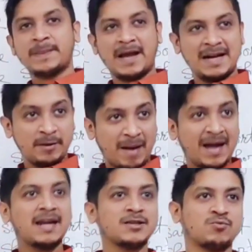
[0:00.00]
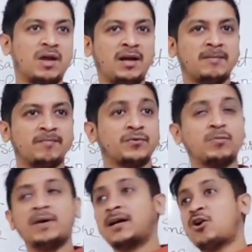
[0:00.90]
and in Bangla as well we
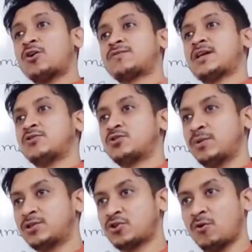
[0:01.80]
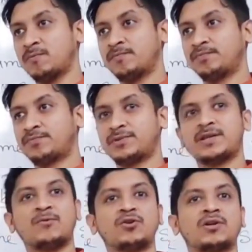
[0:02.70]
made a lot of sounds with saw.
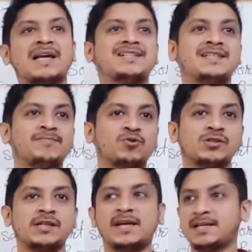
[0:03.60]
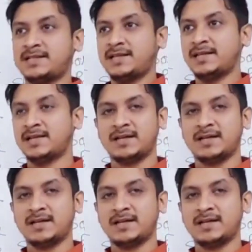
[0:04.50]
Jemon khaisi porchi gechi.